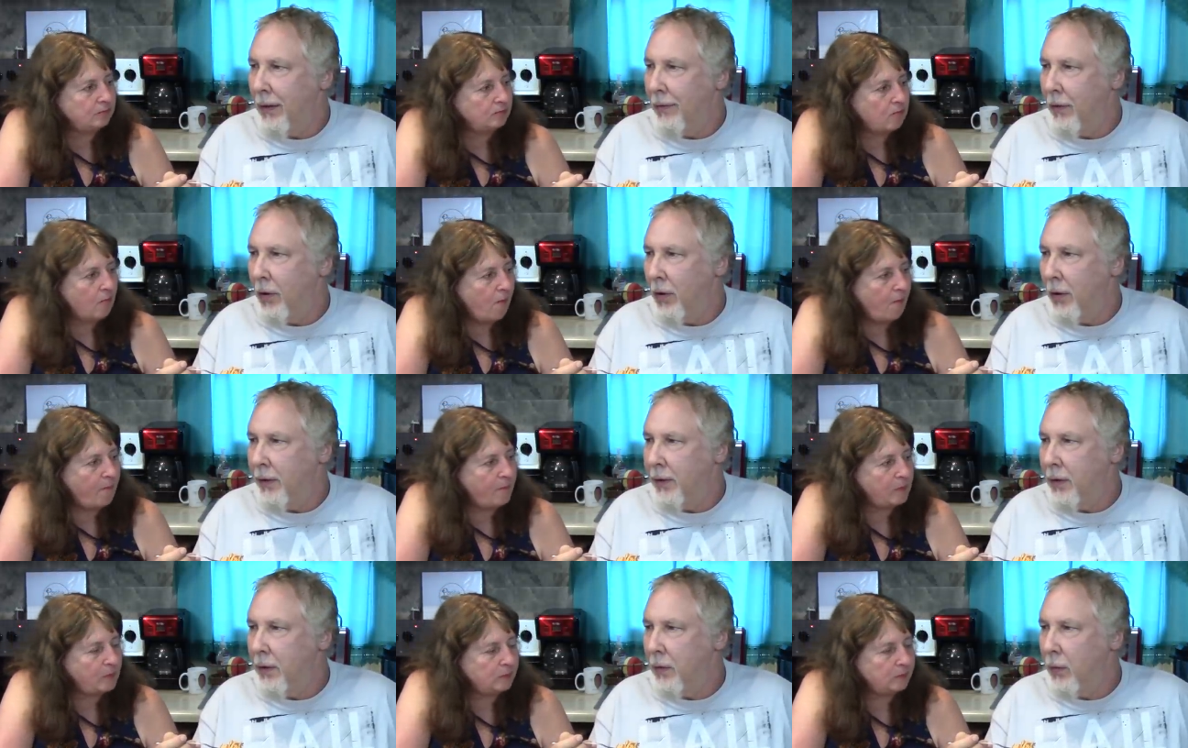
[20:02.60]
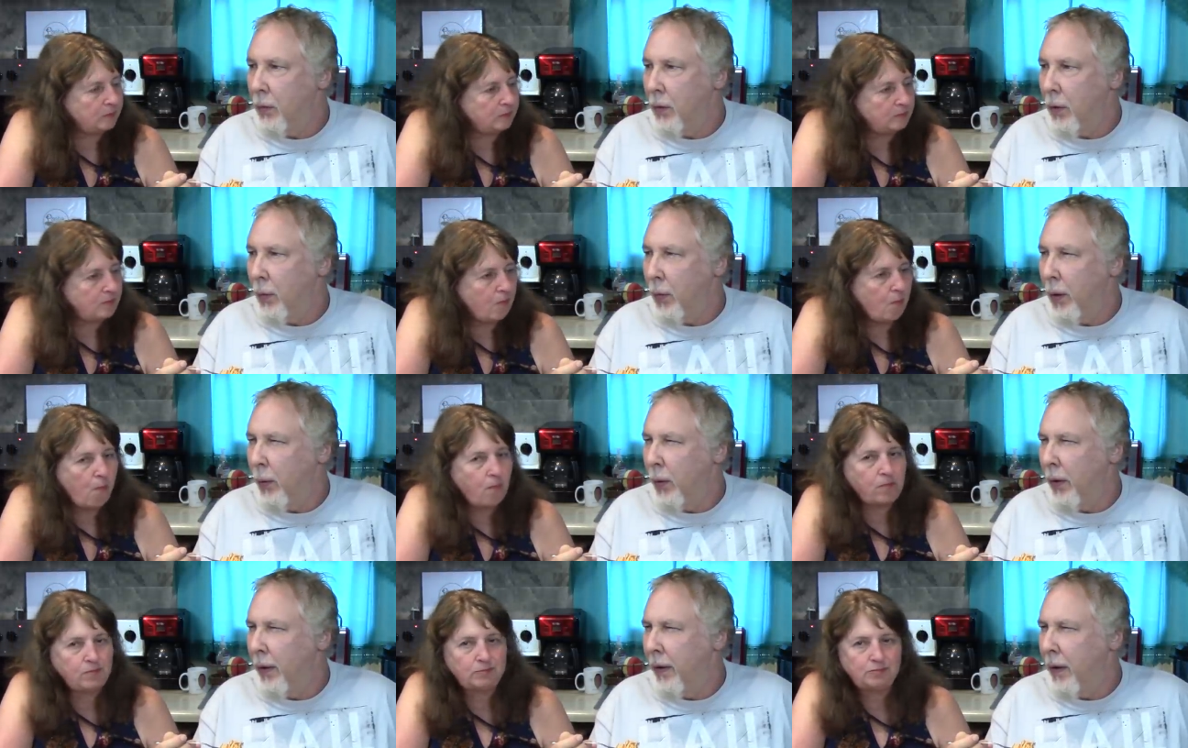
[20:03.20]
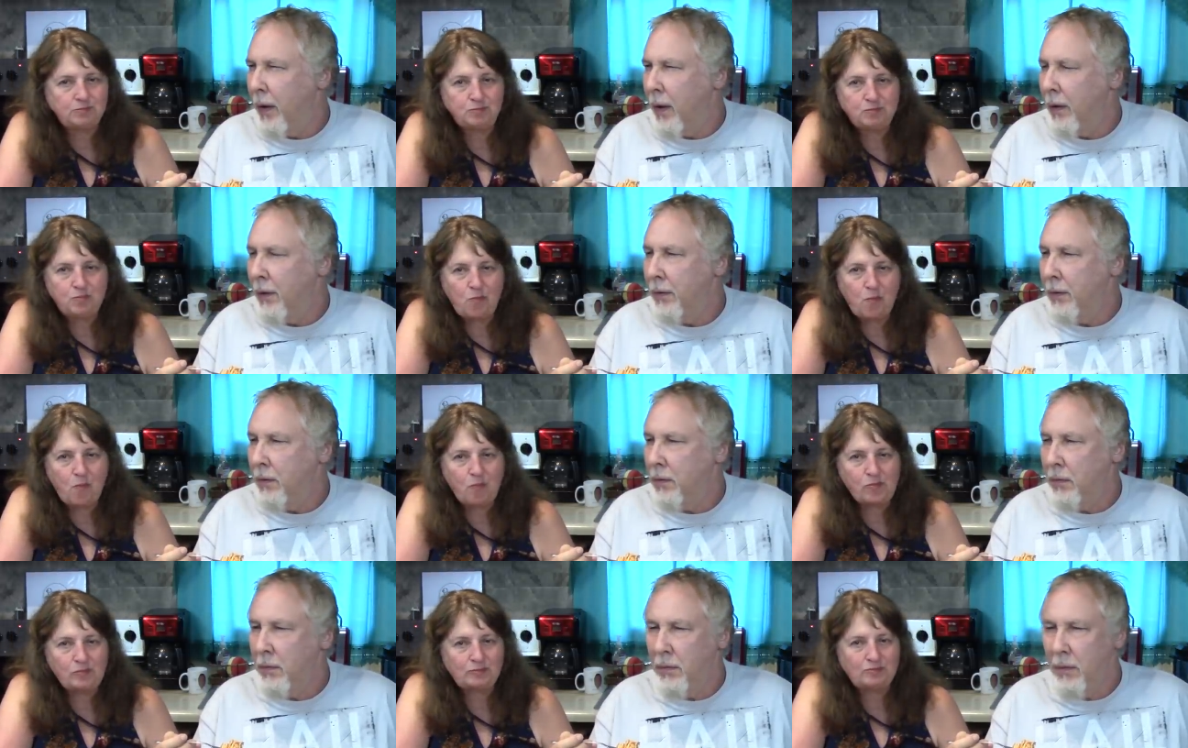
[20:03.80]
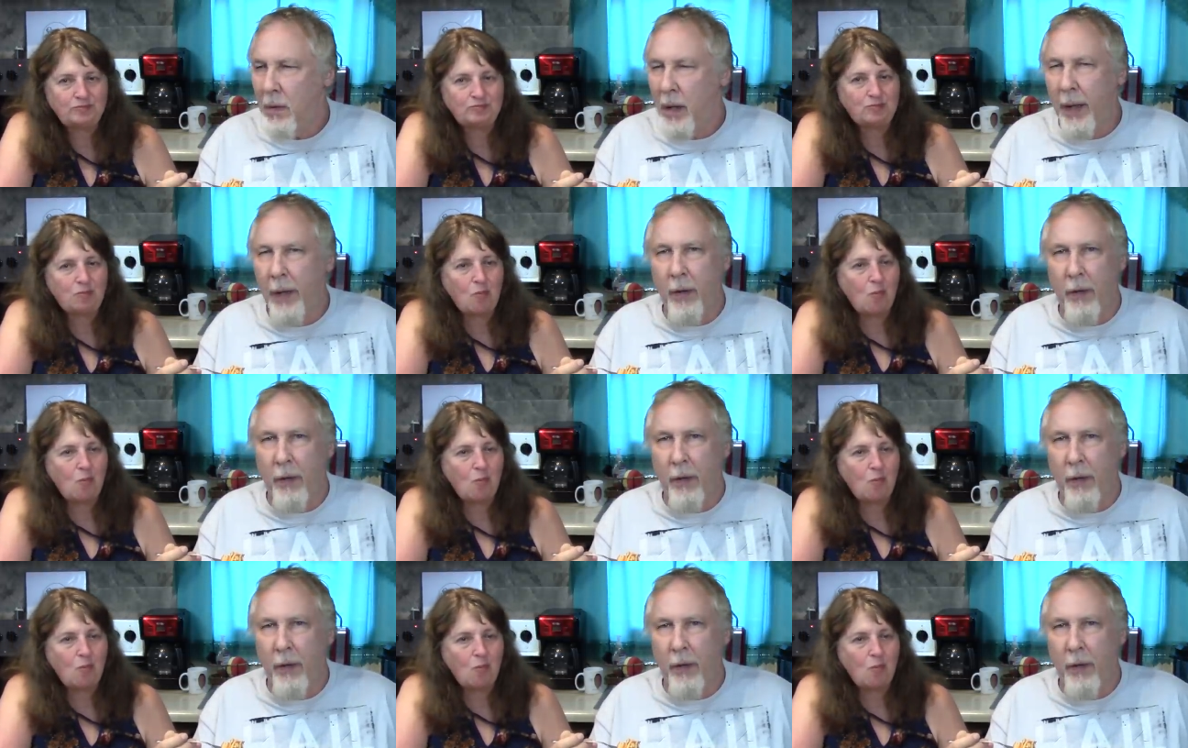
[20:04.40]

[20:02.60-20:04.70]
Speaker 1: of August where we were there at